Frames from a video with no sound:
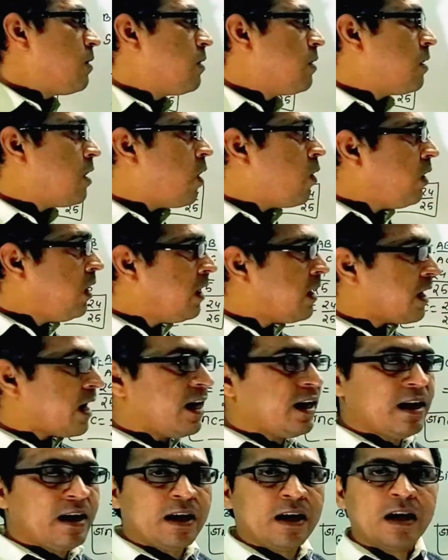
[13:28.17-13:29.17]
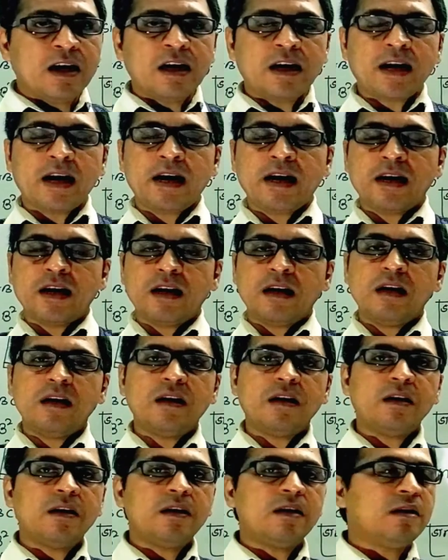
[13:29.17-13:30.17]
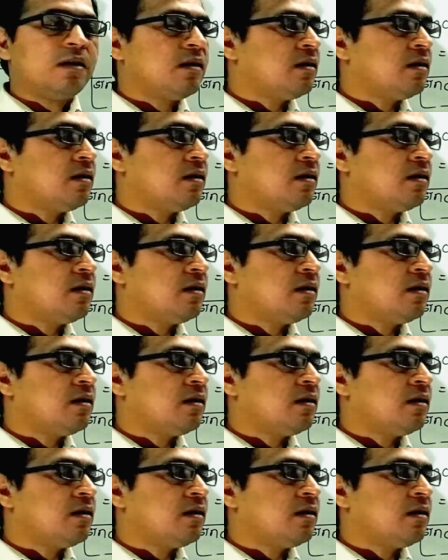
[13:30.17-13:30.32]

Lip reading: Now in right angle triangle,